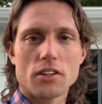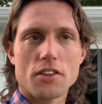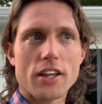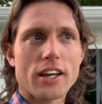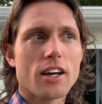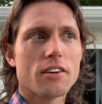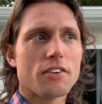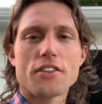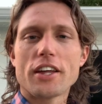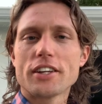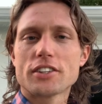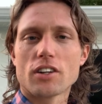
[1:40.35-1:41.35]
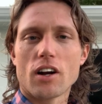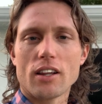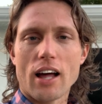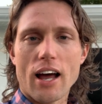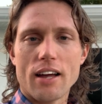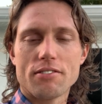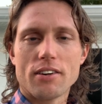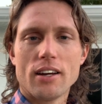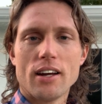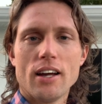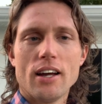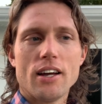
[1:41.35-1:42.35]
think of things in our life
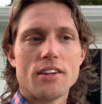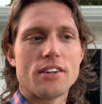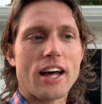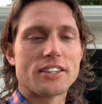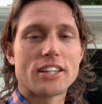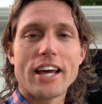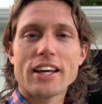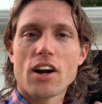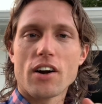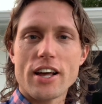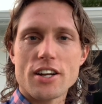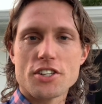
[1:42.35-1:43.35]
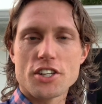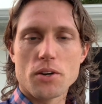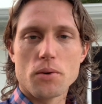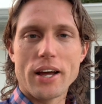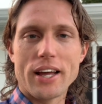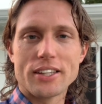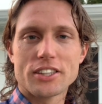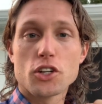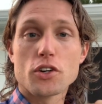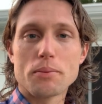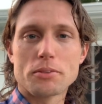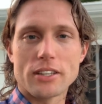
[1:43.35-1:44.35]
that take our energy away as
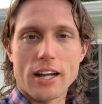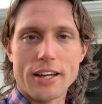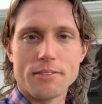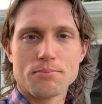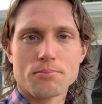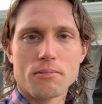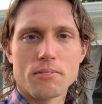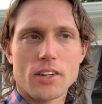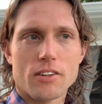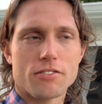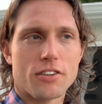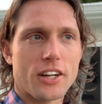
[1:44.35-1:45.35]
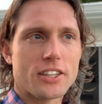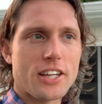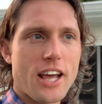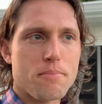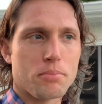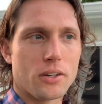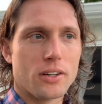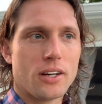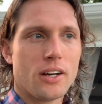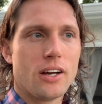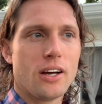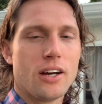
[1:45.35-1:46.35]
kryptonite. For example,
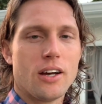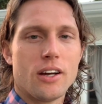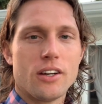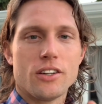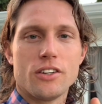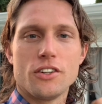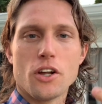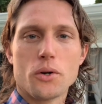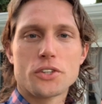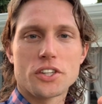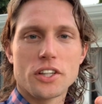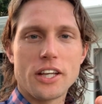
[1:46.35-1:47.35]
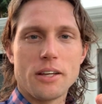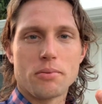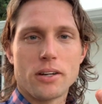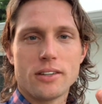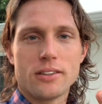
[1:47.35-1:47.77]
no sleep,